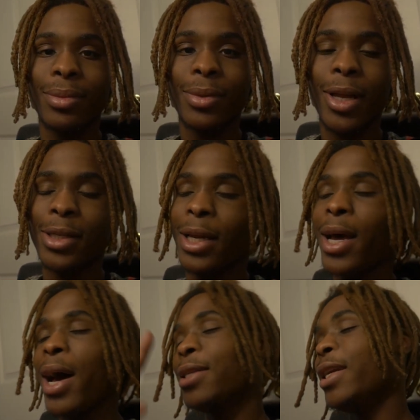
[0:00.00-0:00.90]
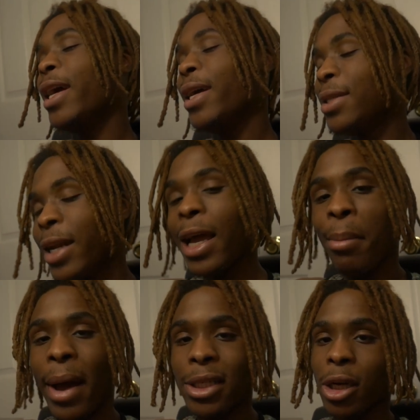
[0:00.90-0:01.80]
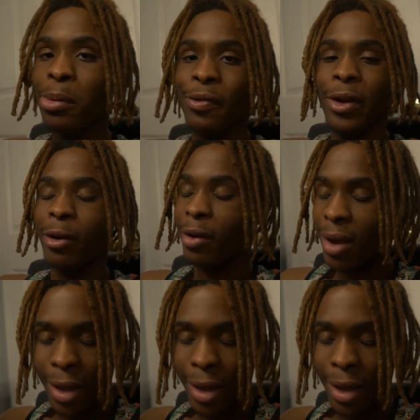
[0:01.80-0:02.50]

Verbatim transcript: I was like, nah, today, today I'm actually gonna post a video.